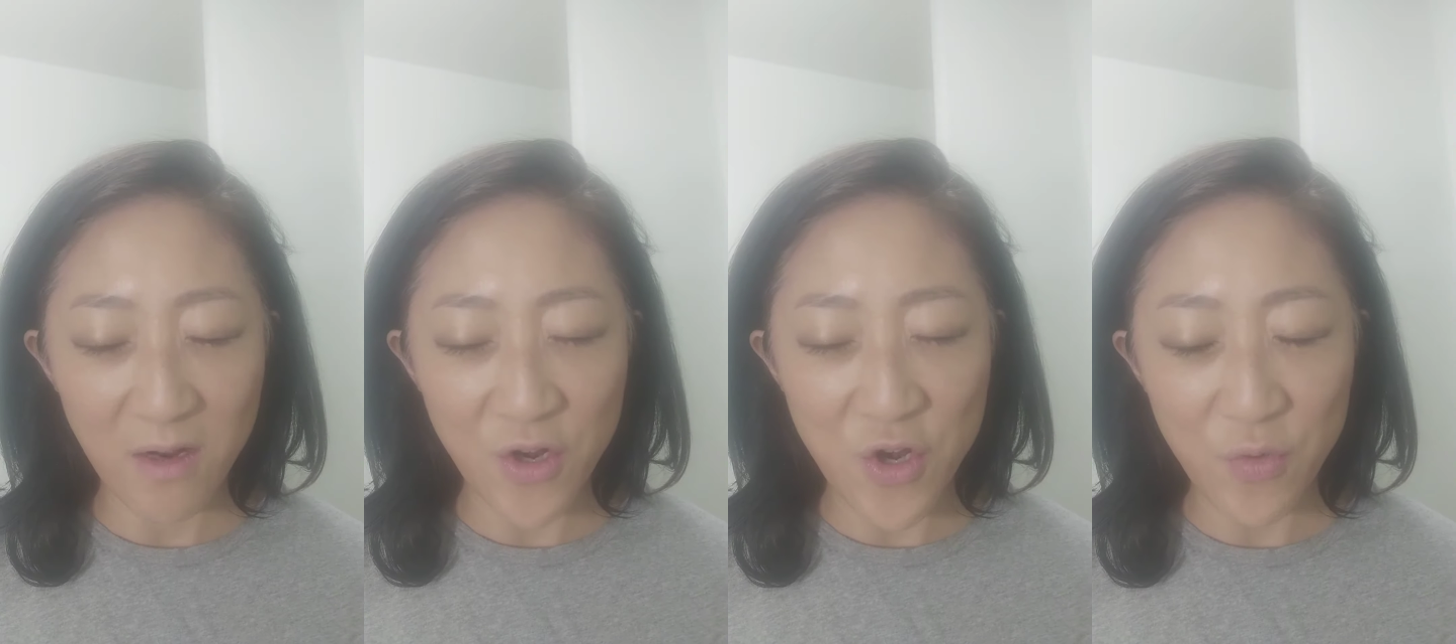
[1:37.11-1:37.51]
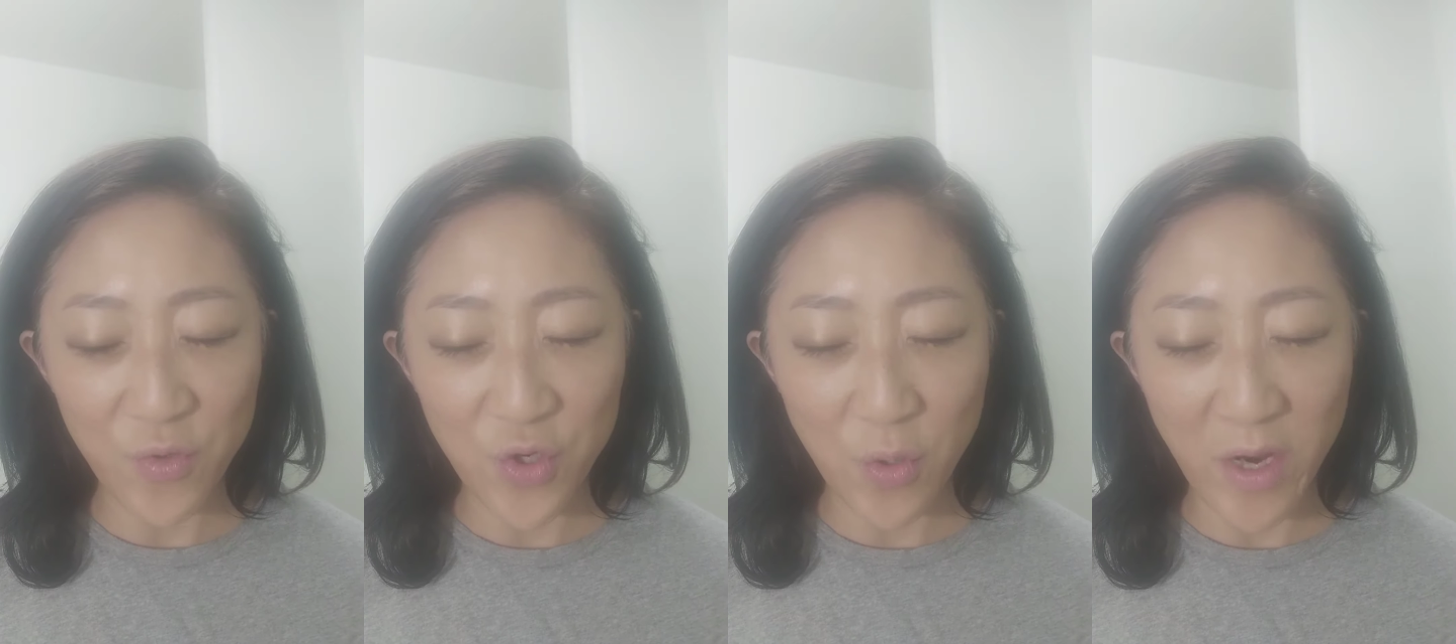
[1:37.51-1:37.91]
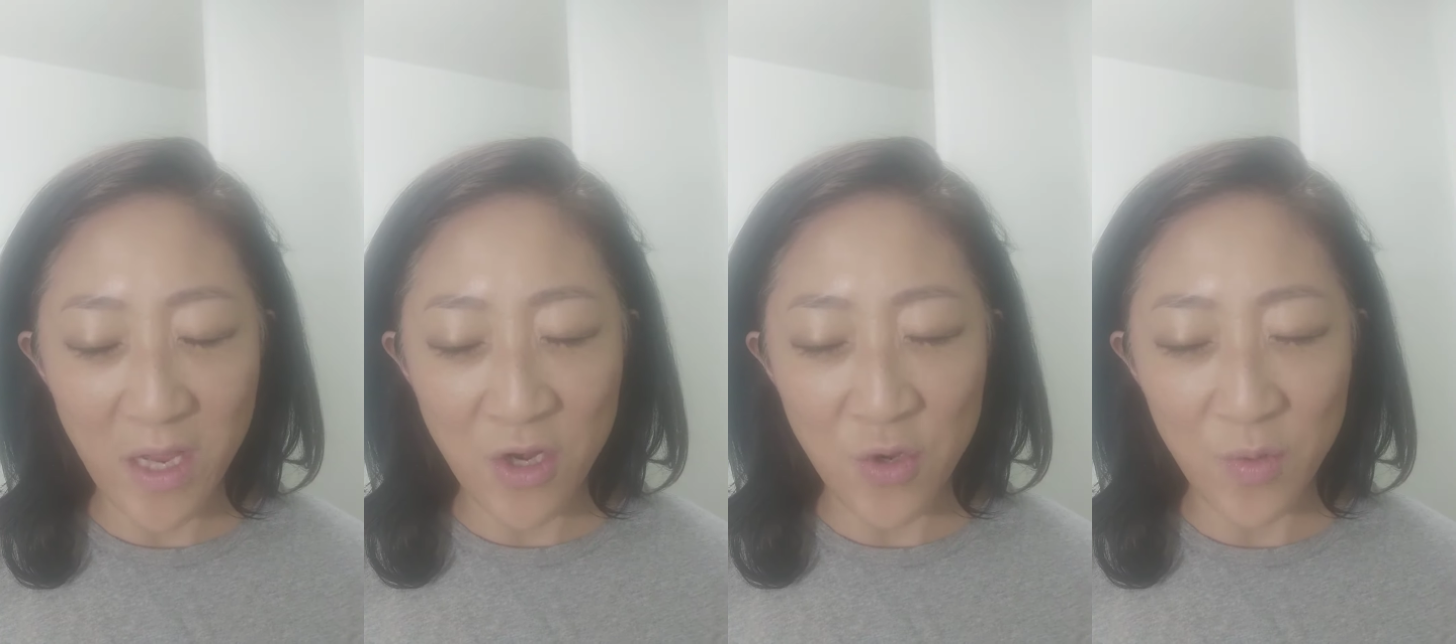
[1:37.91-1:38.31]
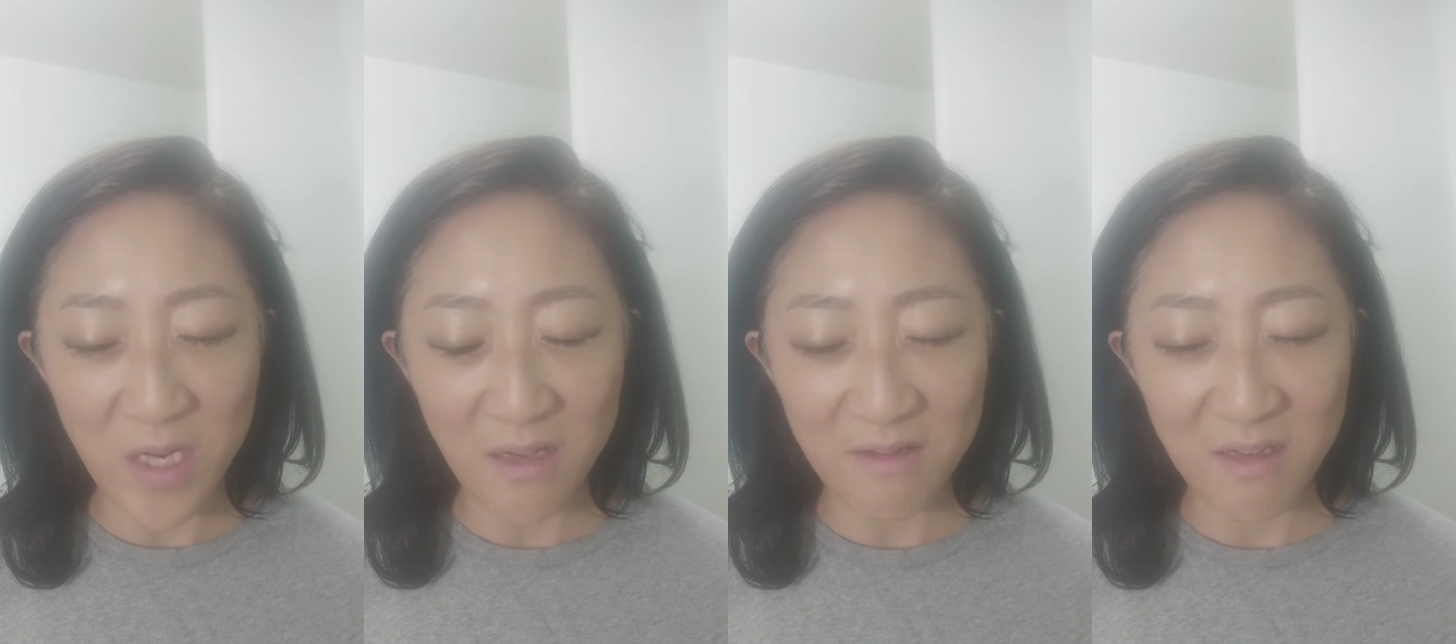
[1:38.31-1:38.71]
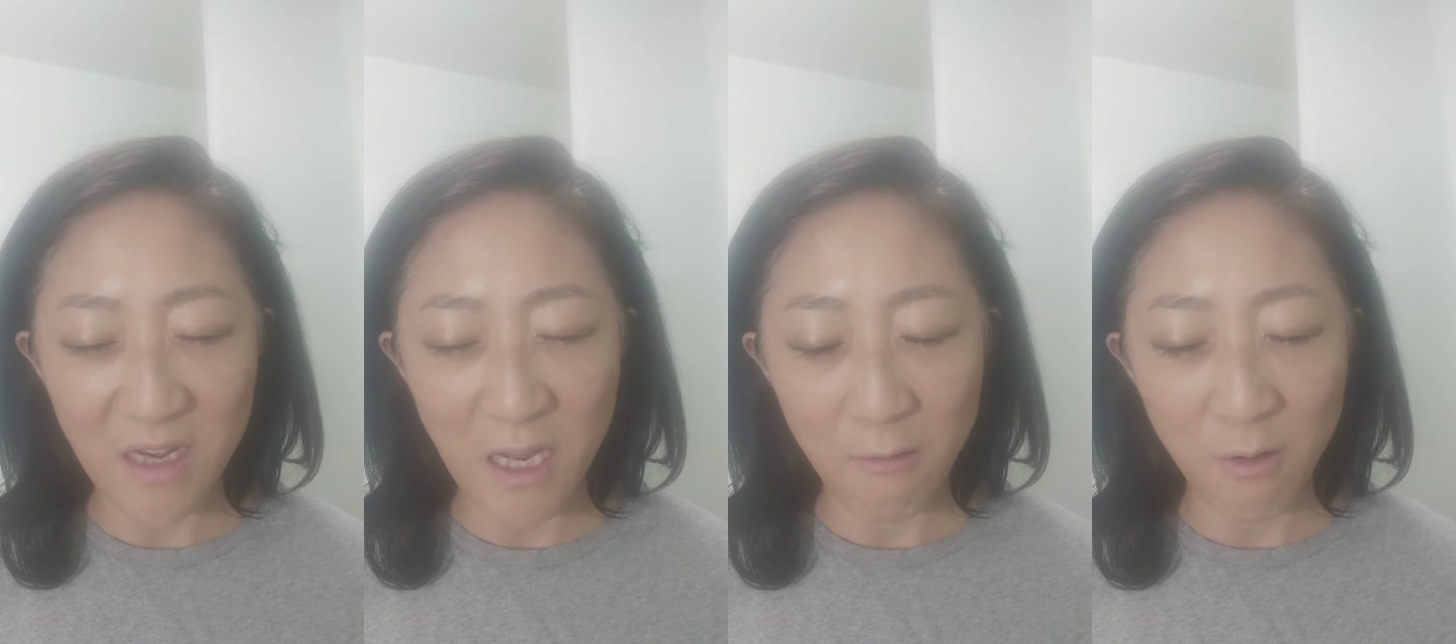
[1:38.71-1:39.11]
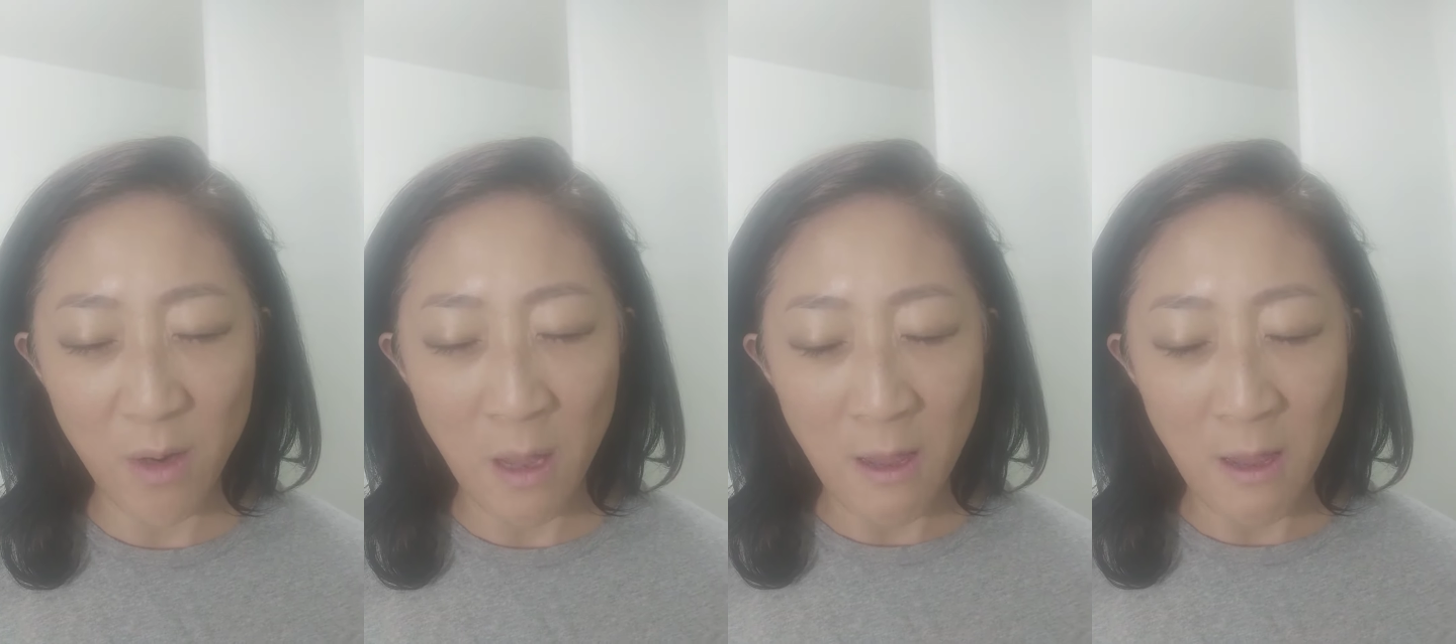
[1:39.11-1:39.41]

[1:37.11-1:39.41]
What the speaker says: a new joy, a new destiny, Lord,